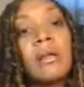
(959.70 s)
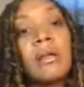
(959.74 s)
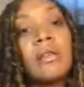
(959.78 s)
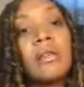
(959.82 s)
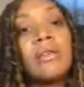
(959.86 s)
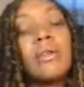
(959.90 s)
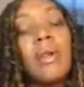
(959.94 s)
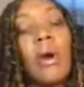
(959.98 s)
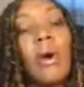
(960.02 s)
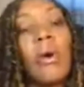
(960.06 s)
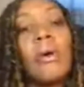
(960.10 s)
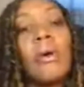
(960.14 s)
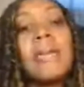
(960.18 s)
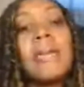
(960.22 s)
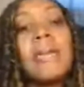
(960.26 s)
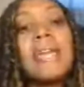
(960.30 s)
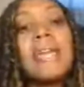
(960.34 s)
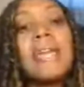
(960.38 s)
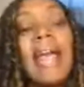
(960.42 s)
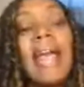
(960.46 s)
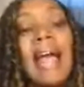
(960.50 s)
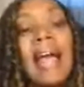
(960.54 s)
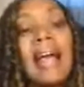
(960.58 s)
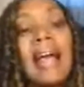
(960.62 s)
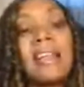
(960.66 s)
He
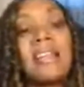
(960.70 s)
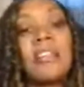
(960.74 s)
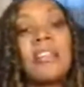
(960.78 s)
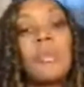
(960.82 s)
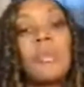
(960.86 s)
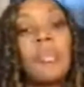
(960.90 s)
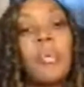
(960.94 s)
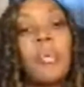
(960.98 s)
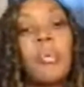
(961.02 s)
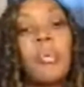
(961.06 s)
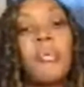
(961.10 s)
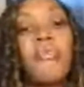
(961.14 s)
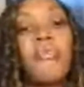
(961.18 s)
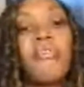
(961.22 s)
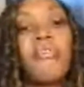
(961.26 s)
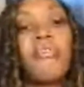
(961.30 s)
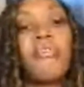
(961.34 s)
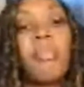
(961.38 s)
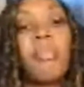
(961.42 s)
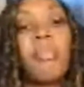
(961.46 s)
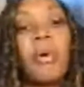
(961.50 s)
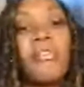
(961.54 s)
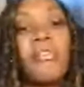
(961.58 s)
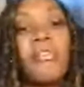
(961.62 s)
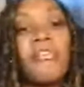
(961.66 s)
has to
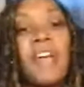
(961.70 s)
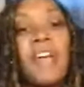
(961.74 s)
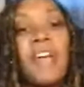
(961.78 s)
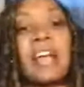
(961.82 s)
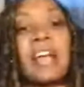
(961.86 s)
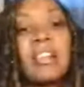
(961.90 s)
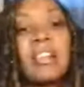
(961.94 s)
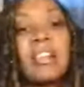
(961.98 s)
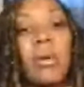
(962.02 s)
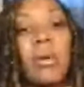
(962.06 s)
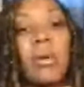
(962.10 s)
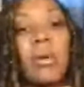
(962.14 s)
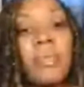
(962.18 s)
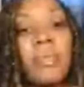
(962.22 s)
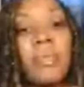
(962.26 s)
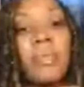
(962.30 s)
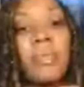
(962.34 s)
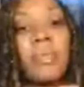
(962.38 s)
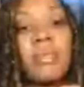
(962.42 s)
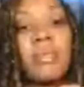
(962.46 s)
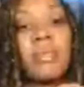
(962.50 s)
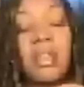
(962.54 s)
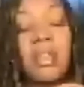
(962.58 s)
perfect some things so